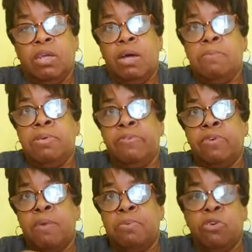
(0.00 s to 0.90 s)
I'm in a
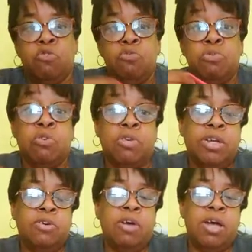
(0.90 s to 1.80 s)
couple of groups on
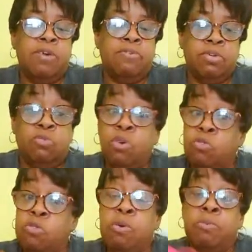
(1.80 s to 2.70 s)
there. There's one
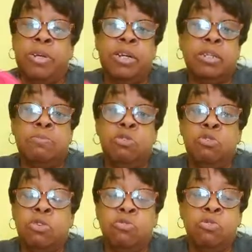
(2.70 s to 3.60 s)
group on there, it's a
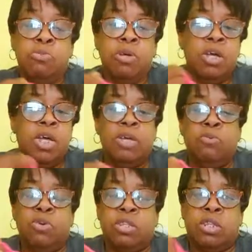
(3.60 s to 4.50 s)
music group,
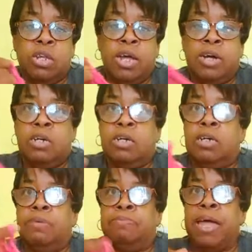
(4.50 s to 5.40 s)
which is like a
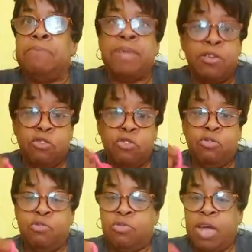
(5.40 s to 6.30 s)
name that
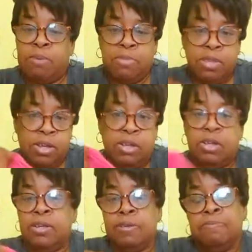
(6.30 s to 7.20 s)
tune type thing.
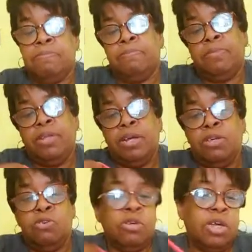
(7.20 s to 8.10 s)
And
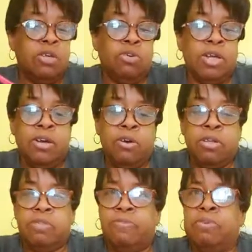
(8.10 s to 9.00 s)
you can get on there.
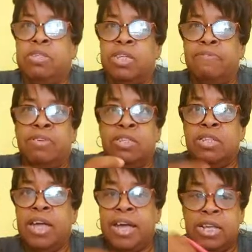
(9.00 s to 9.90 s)
It's from the 70s and
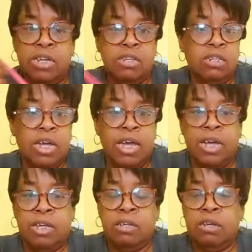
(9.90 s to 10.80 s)
the 80s,
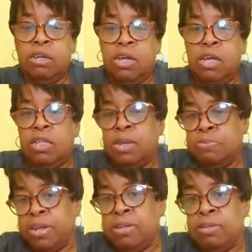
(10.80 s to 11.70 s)
and they
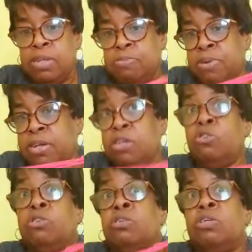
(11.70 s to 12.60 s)
play. You
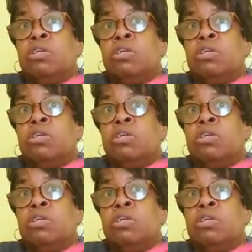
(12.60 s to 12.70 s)
can